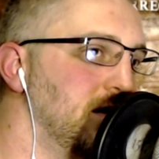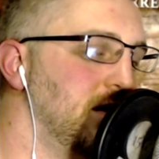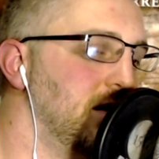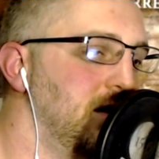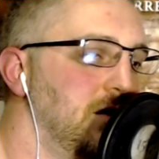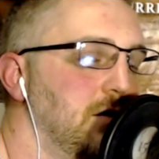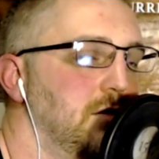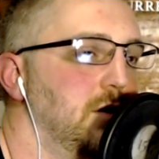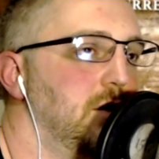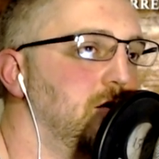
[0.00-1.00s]
He turned
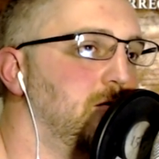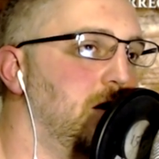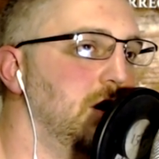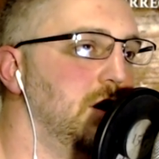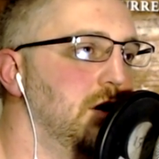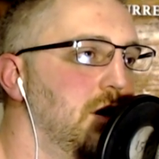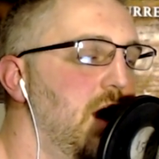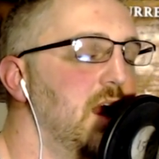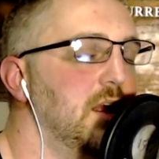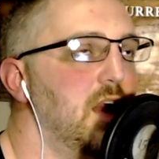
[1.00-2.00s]
it into wine
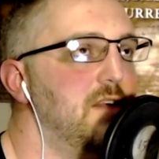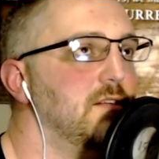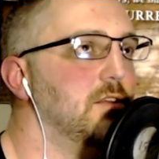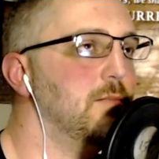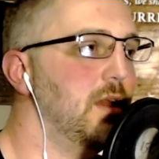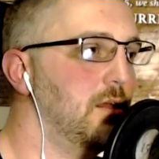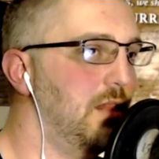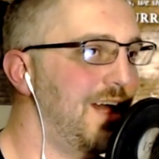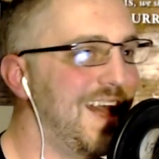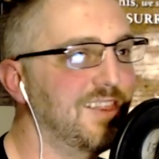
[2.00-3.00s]
and gave it to make
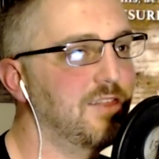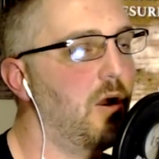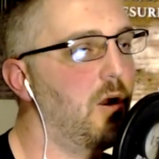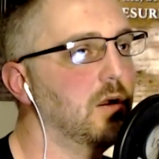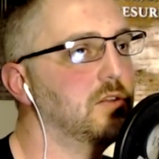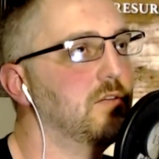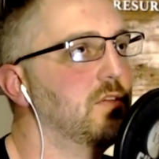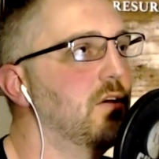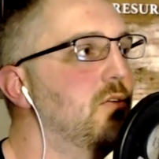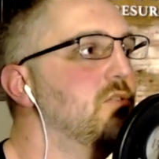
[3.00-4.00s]
glad the hearts of
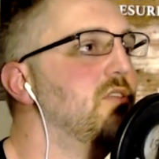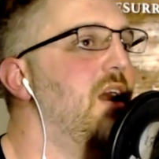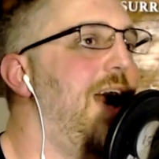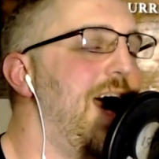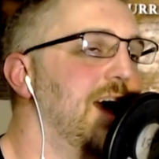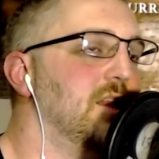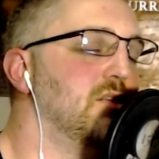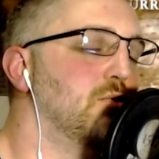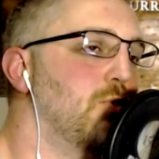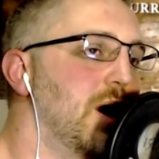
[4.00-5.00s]
those at
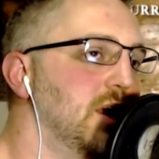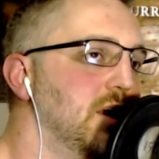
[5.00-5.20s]
the wedding